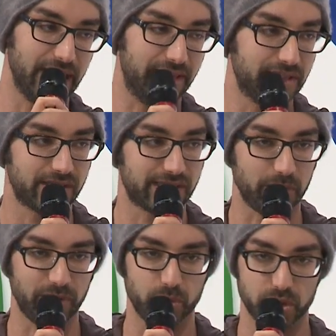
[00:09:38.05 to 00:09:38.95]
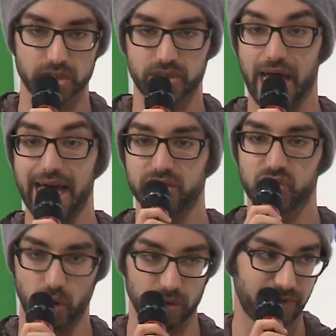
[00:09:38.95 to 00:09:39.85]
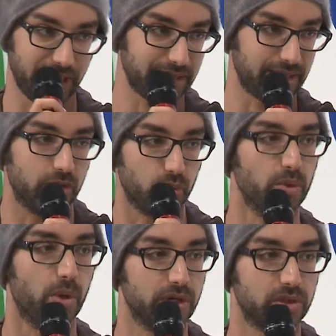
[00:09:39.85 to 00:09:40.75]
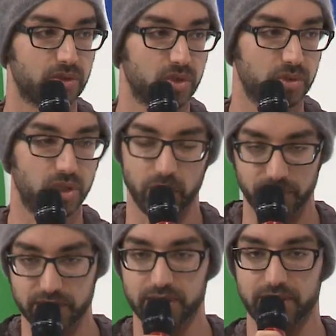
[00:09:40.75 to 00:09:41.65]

And this is something which is unsolved yet, and we want to, you know, this is